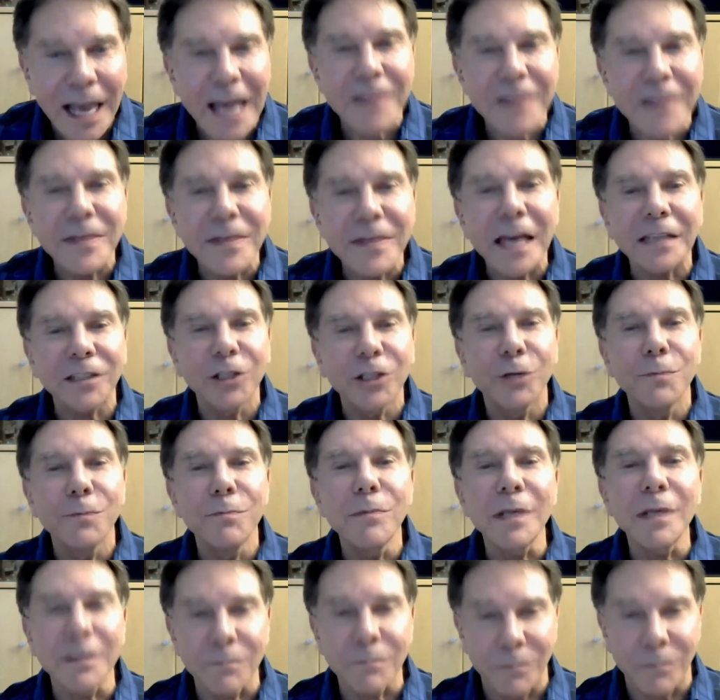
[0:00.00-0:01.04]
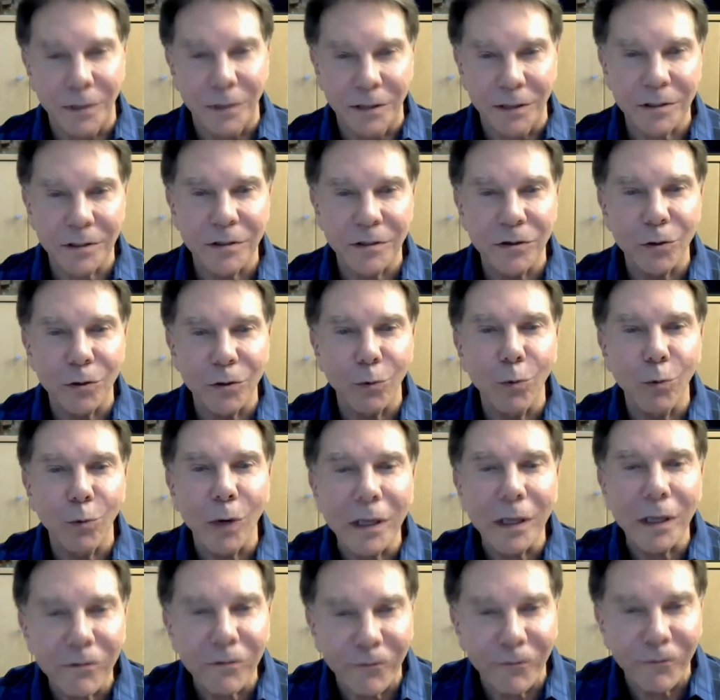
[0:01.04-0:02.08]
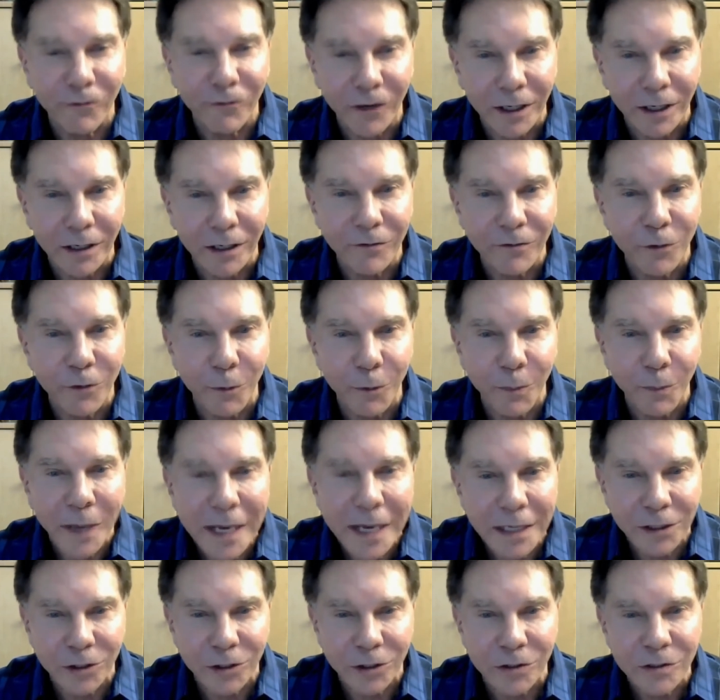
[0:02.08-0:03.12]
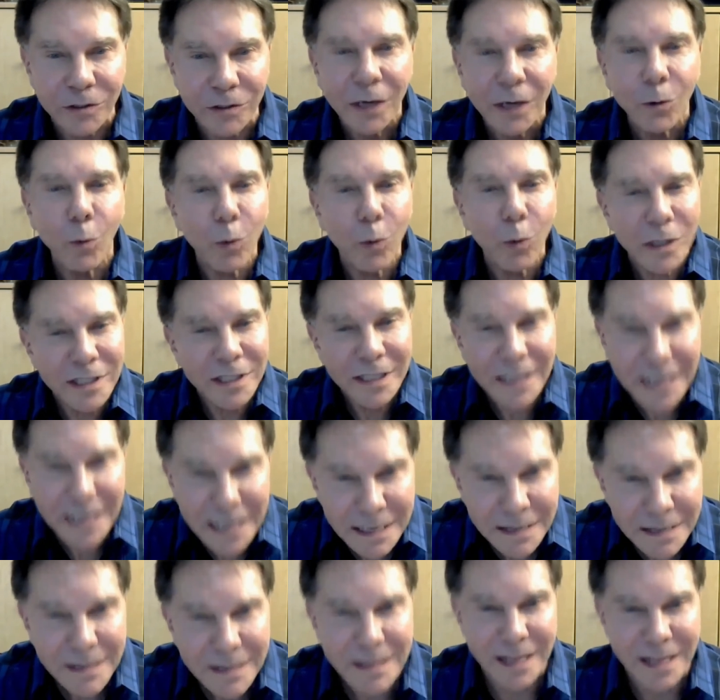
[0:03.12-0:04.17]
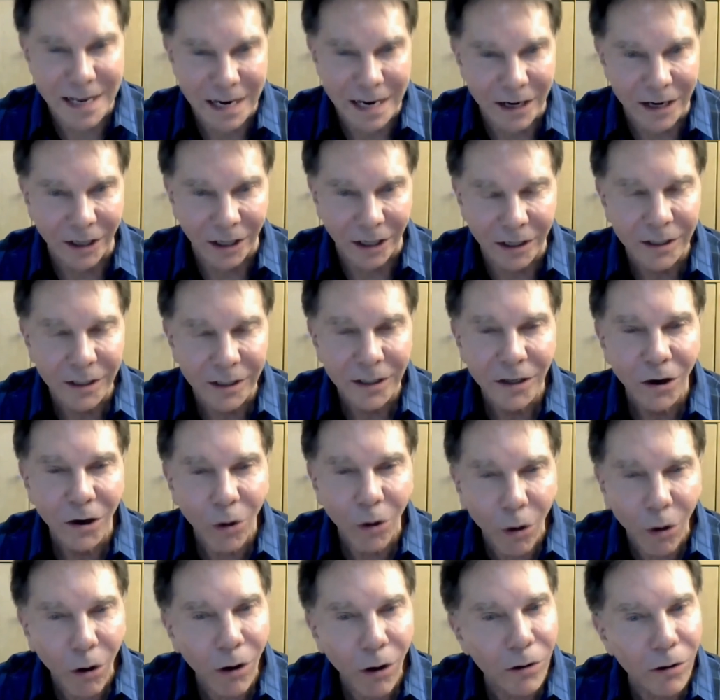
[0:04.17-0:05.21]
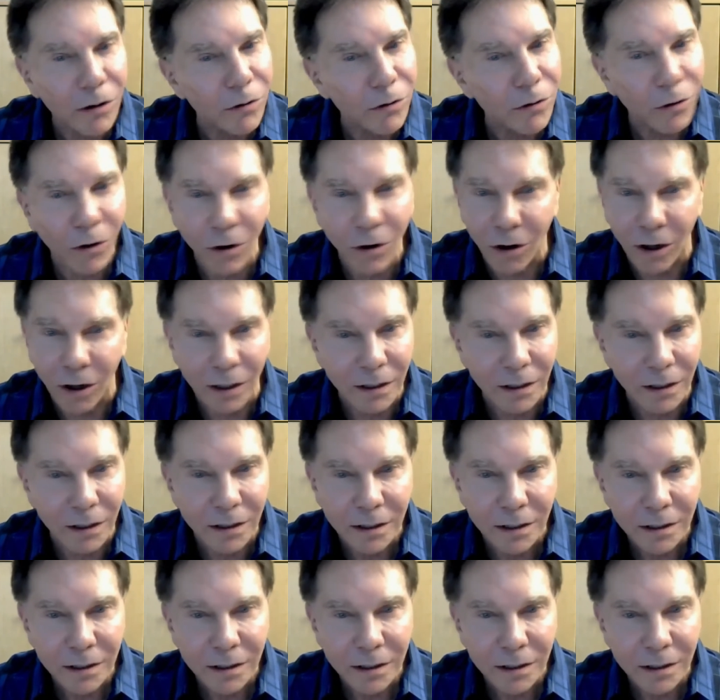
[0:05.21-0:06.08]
and that commitment to the welfare of the patients was in there all along.